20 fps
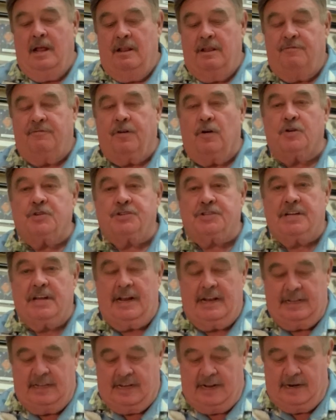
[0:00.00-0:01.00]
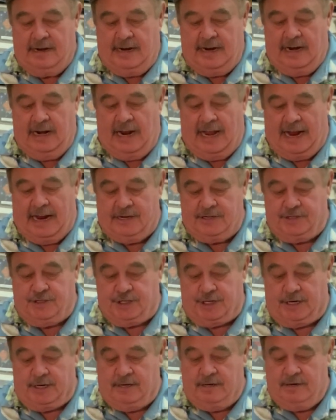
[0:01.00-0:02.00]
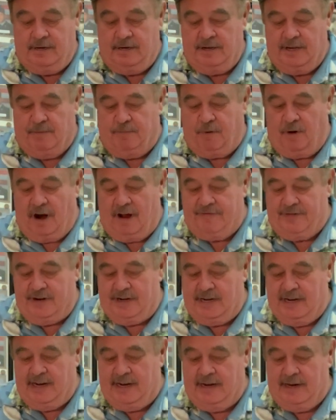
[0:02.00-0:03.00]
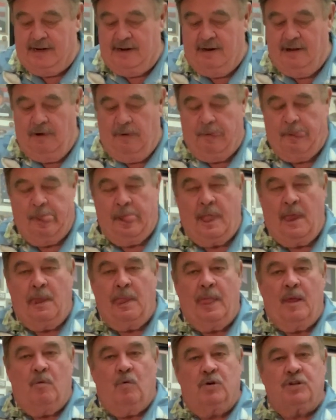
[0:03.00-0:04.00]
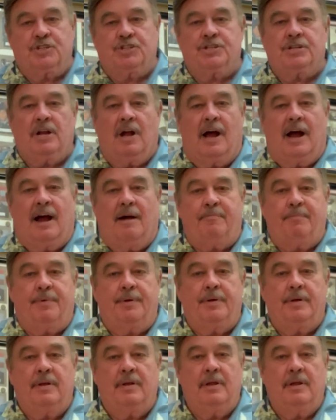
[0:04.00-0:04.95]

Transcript: The first thing that Elijah, the prophet, did was stop